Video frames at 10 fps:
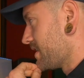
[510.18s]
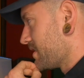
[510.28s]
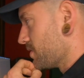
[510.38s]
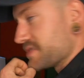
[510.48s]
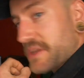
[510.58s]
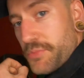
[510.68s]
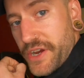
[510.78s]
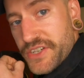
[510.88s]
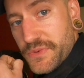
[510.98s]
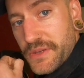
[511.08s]
under
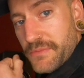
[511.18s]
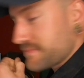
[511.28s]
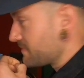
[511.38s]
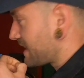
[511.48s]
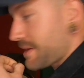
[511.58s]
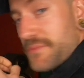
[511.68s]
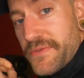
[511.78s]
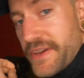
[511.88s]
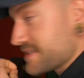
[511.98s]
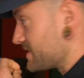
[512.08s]
pressure with the camera
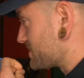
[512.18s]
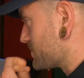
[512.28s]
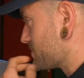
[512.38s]
facing towards